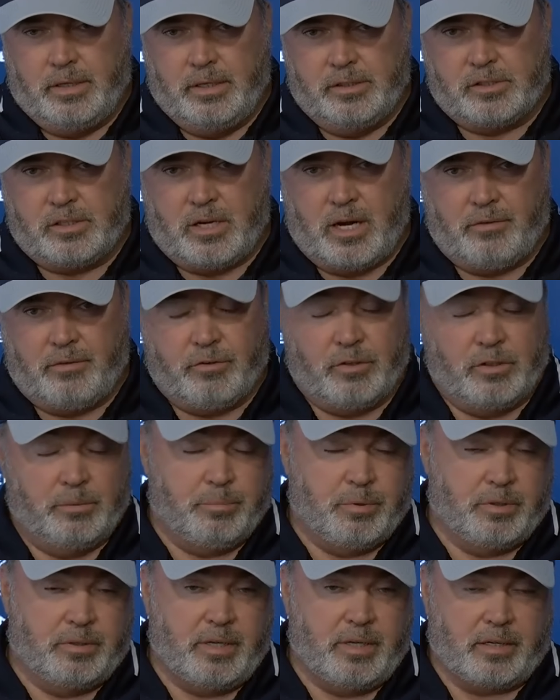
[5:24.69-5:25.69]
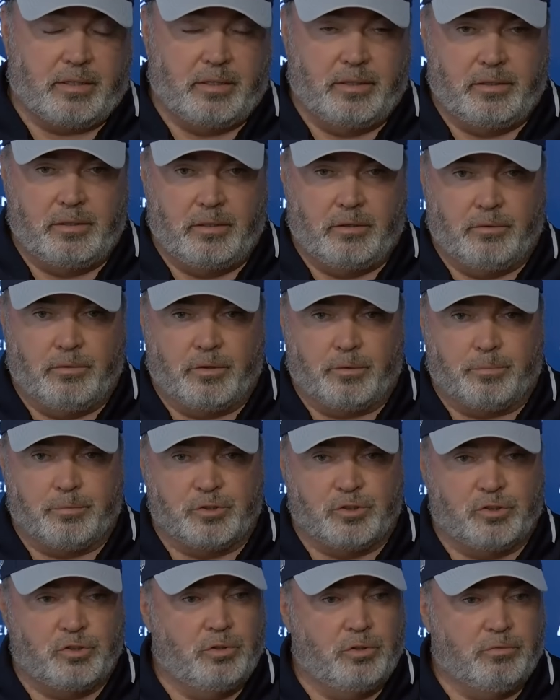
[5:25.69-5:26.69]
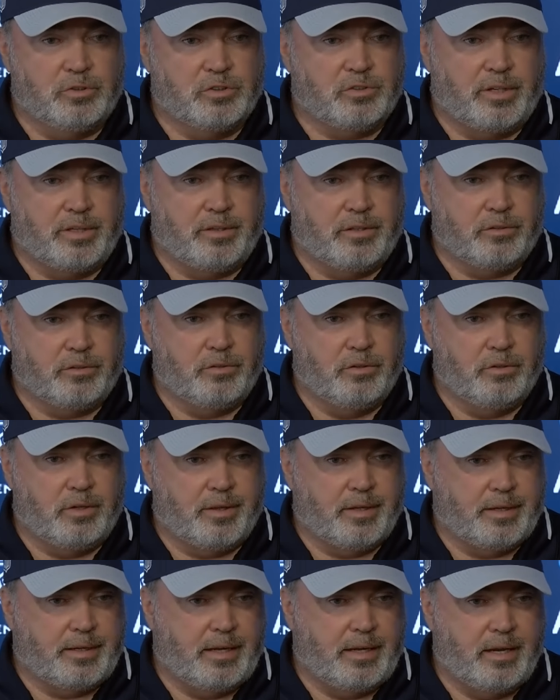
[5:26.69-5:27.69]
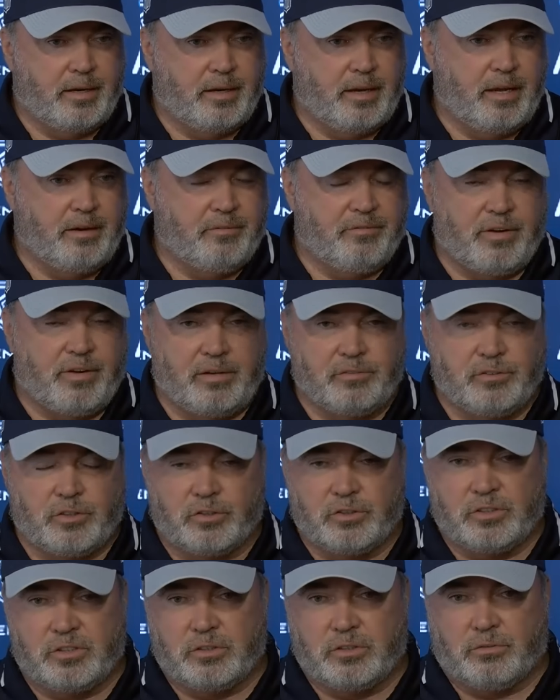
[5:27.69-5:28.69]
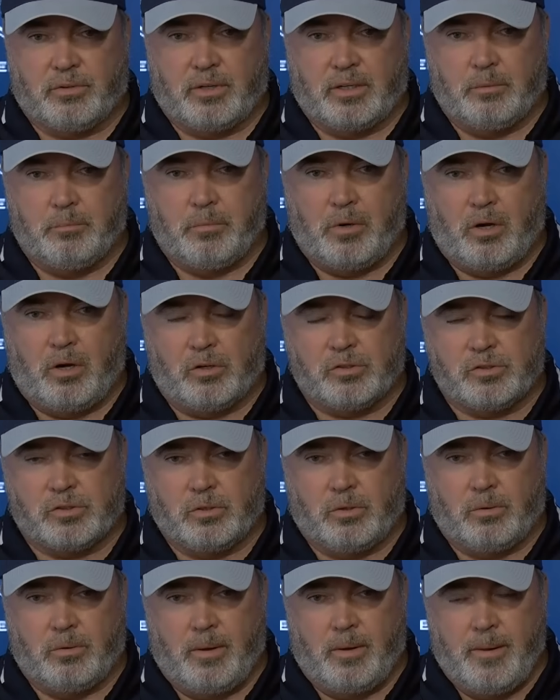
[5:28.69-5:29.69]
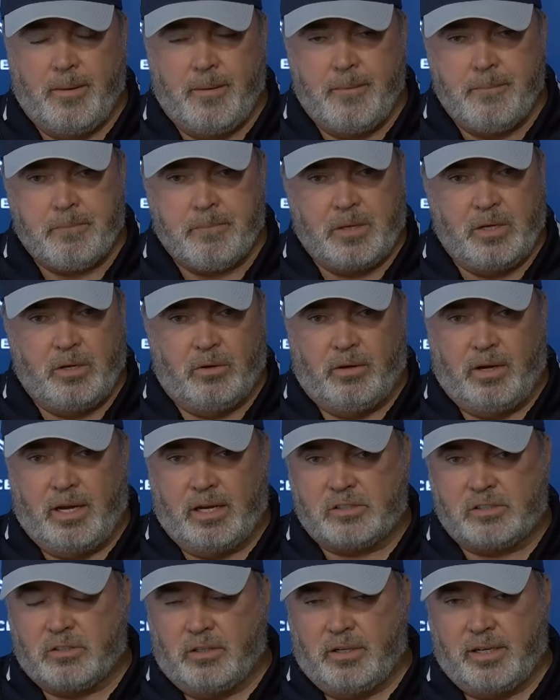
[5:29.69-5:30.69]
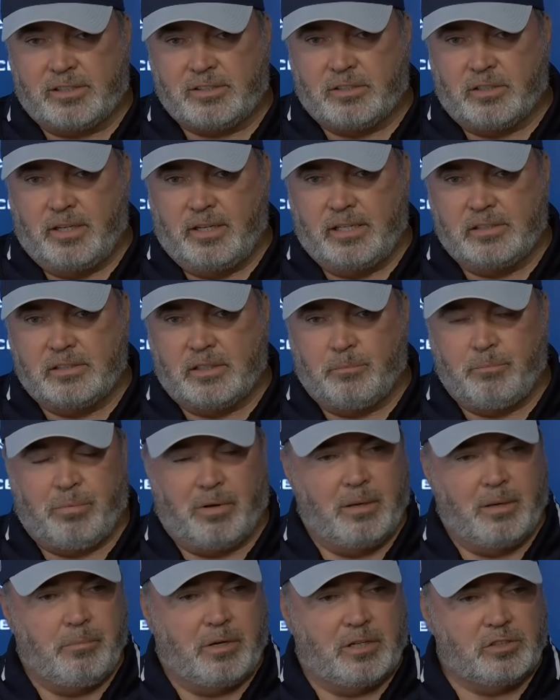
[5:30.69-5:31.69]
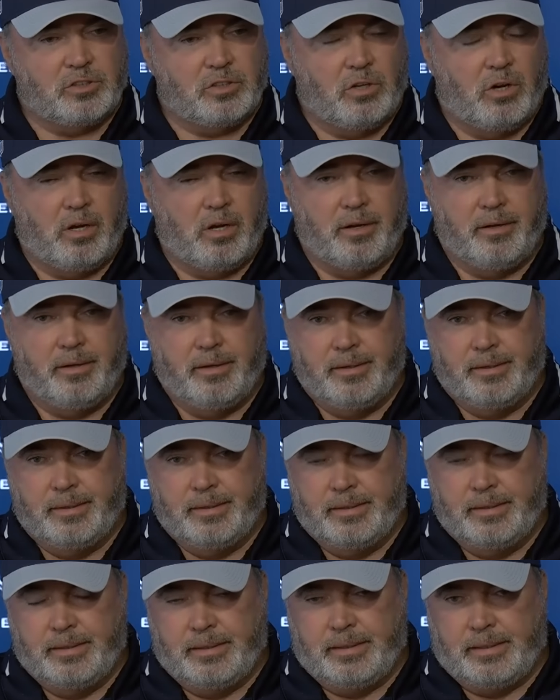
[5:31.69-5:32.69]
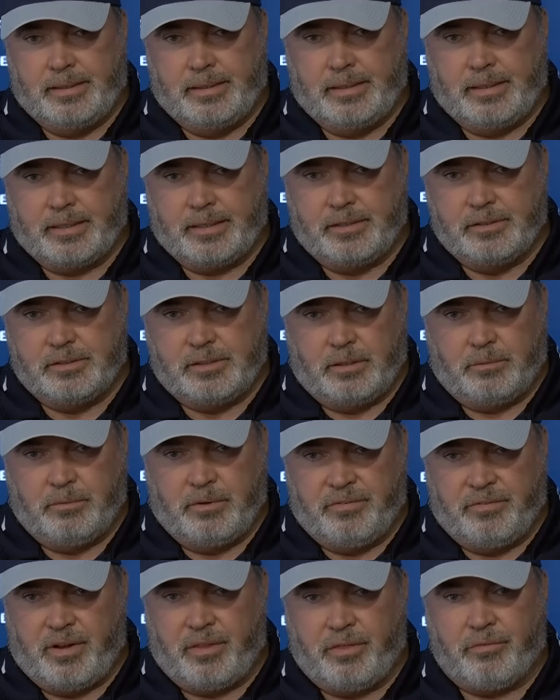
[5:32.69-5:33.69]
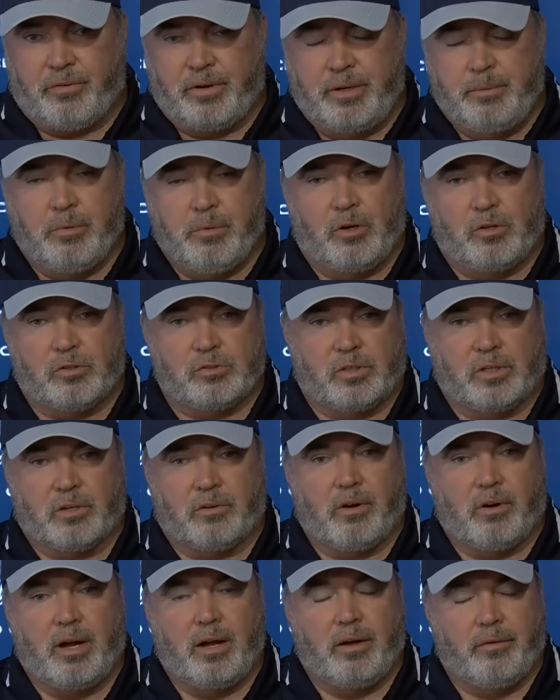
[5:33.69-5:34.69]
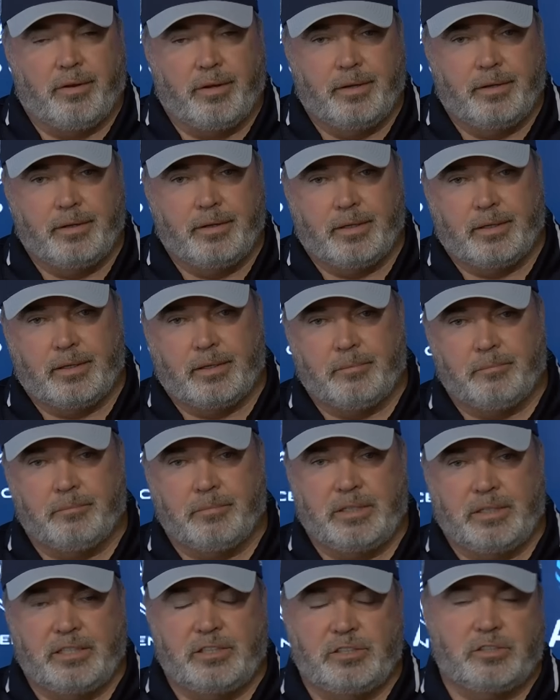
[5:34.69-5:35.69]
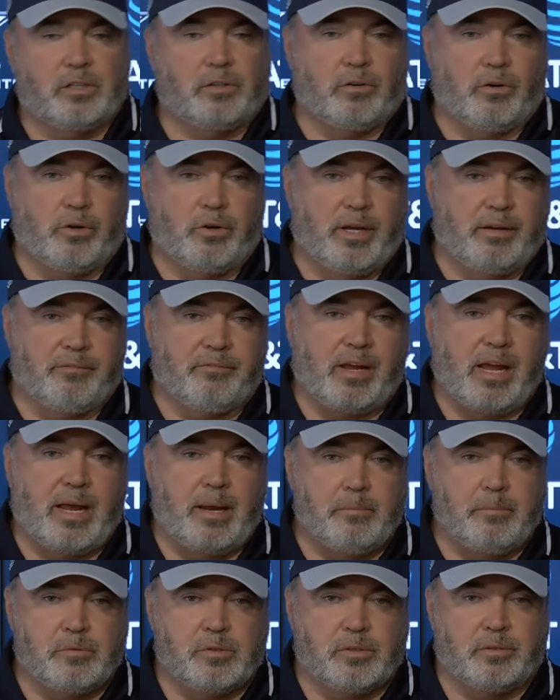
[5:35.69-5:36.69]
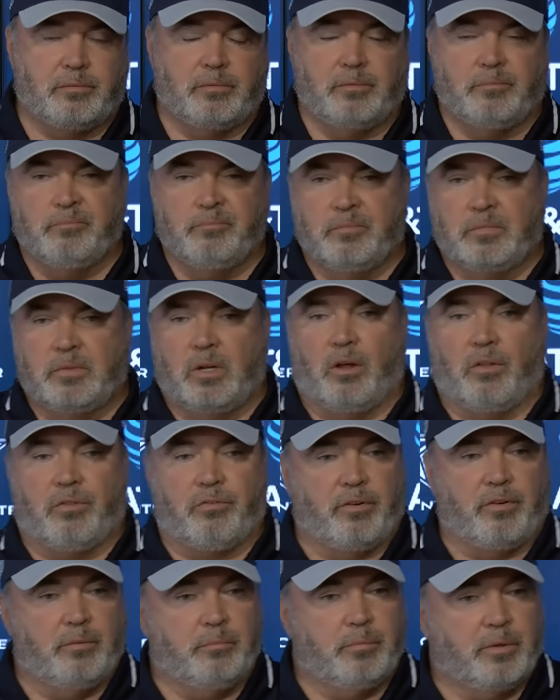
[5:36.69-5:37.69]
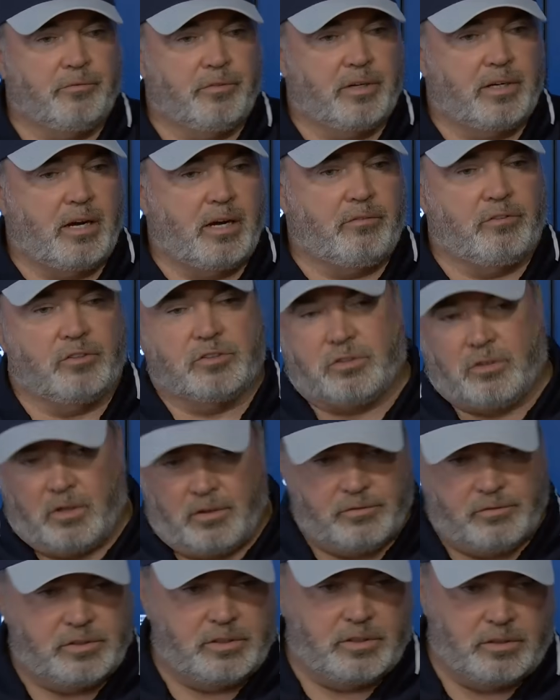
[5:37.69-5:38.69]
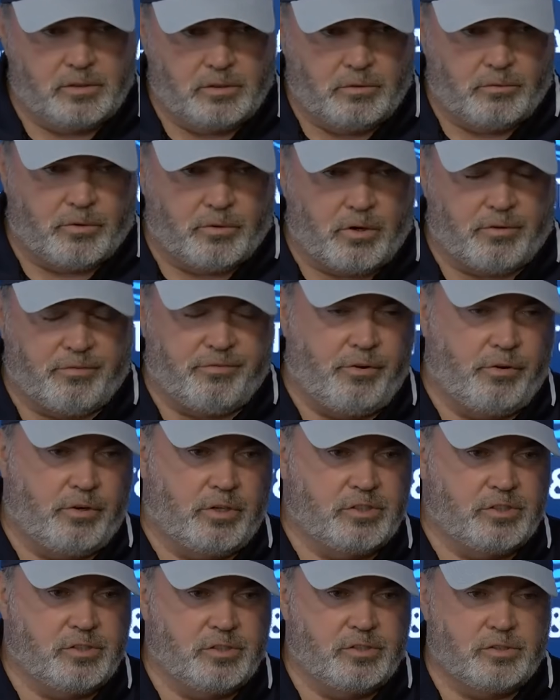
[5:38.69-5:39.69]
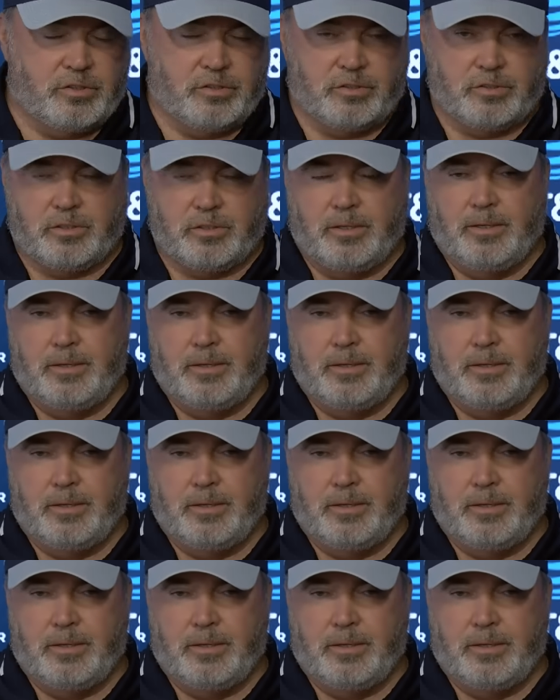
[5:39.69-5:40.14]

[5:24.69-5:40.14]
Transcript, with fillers: cover, and particularly, you know, their pursuit was right there too. I think they had 5 jerseys around the ball. So, you know, excellent heads up play by Sean. Like you said, we've had 3 balls on the ground in these zero give games, and all 3 have been recovered. So obviously, you know, what our focus is